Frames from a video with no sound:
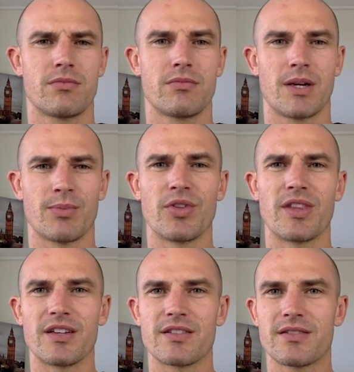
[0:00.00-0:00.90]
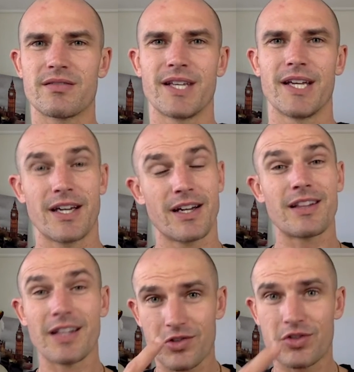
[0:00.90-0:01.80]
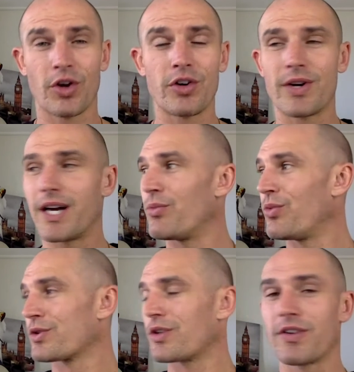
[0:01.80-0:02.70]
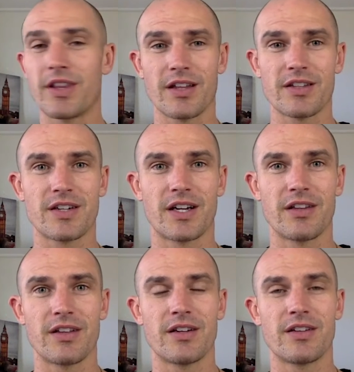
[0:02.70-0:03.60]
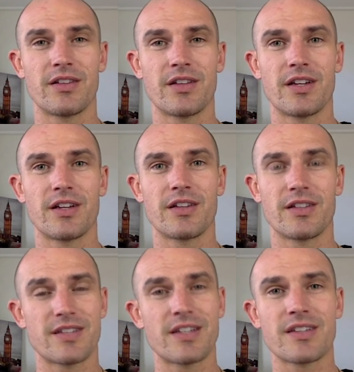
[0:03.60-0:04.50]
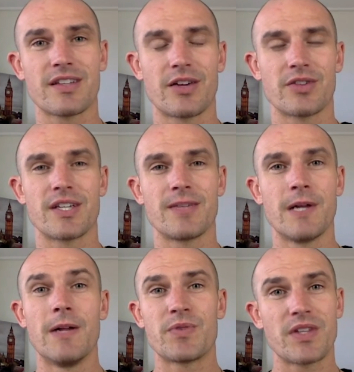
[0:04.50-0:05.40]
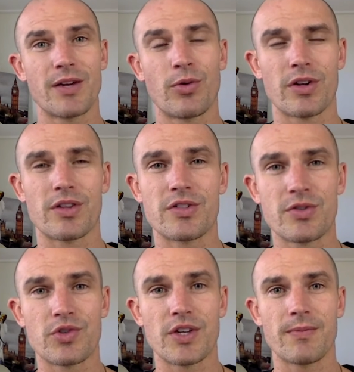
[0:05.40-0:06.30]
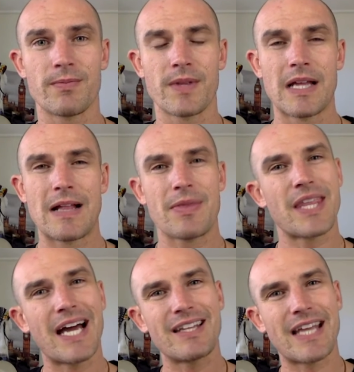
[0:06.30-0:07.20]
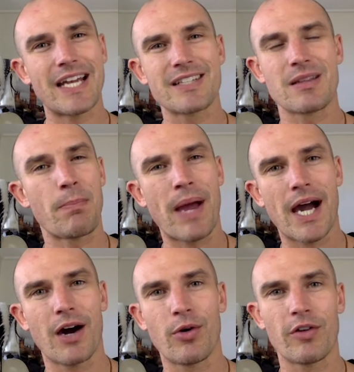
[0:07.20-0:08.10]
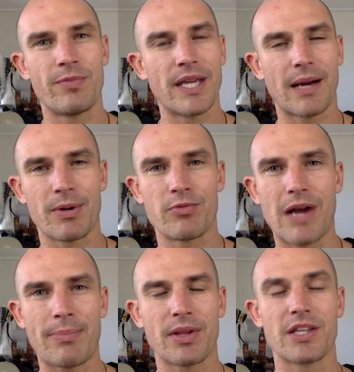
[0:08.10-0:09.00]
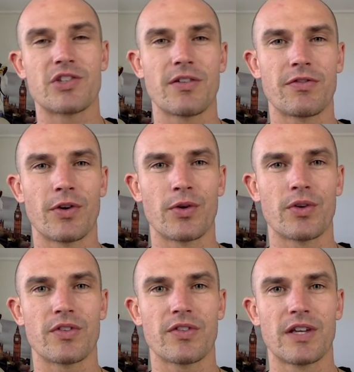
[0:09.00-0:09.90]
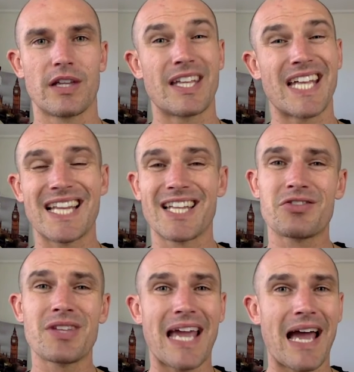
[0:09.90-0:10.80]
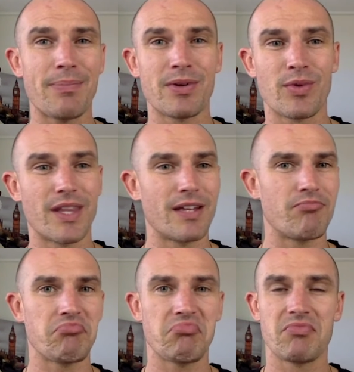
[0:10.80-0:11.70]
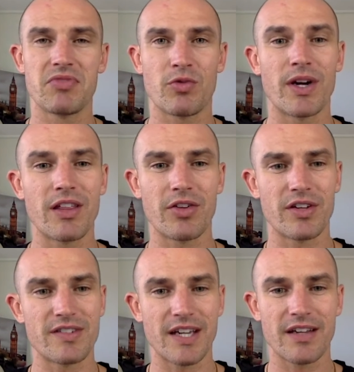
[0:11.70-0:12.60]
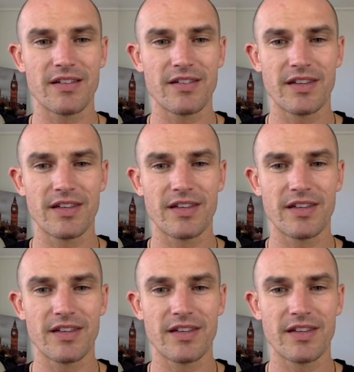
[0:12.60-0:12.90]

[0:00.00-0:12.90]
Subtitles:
I'm good, thanks. And I turned around, walked over to the other side of the center that I was in to then order the sushi. That is the power of being able to rapidly shift focus. That literally happened within 20, 30 seconds